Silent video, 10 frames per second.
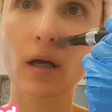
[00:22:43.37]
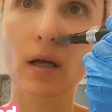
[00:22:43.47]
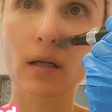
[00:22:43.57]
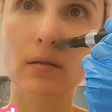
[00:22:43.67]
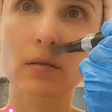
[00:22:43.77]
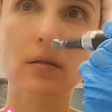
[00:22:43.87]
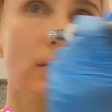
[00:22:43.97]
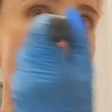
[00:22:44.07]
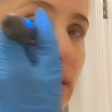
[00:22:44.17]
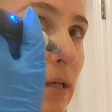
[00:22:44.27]
And
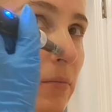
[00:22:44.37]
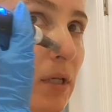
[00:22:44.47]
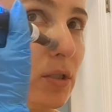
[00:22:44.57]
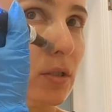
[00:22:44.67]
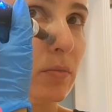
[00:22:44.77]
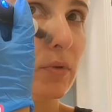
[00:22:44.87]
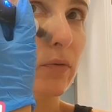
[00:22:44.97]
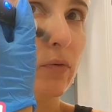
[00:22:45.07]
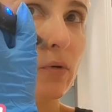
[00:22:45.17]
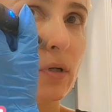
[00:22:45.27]
as I mentioned
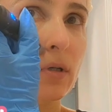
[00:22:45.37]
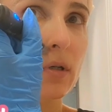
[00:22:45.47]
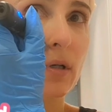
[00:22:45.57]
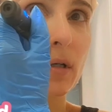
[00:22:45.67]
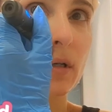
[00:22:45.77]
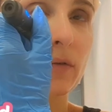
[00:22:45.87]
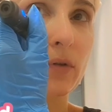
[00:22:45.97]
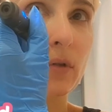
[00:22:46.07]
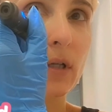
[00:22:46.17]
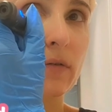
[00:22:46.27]
before,
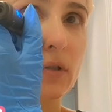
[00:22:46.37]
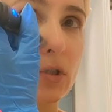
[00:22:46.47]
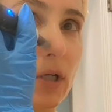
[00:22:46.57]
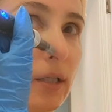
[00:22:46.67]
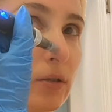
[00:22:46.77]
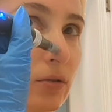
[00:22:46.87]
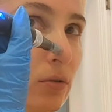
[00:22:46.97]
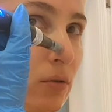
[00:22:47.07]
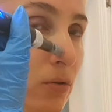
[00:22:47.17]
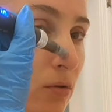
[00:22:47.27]
if you never tried, you
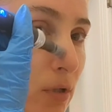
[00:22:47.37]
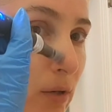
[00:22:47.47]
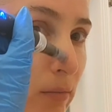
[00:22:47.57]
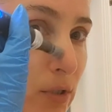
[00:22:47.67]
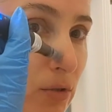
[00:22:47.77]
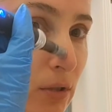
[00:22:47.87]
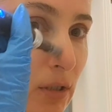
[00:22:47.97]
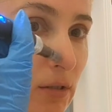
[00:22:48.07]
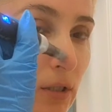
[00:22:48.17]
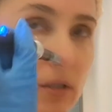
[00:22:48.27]
don't know how much you
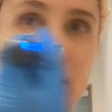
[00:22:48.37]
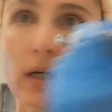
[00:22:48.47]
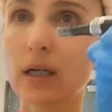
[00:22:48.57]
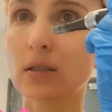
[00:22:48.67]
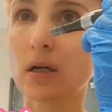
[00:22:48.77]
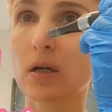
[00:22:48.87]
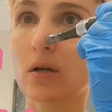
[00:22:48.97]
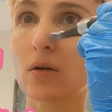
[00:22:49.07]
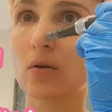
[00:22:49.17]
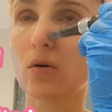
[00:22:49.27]
can tolerate,
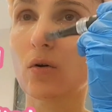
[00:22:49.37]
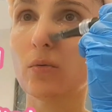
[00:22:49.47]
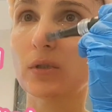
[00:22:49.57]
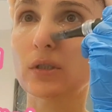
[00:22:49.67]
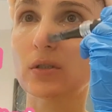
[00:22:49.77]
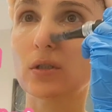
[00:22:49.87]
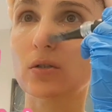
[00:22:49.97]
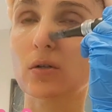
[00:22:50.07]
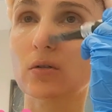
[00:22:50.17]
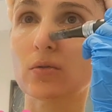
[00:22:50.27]
go with
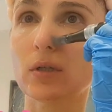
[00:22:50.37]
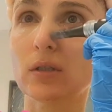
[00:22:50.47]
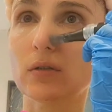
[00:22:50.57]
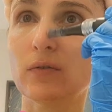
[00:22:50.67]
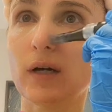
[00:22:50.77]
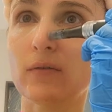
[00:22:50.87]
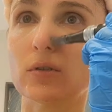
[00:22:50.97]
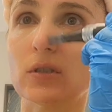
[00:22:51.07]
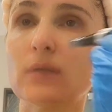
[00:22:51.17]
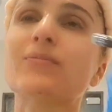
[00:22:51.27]
0.25
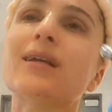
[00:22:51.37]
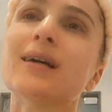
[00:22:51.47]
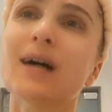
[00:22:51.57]
or 0.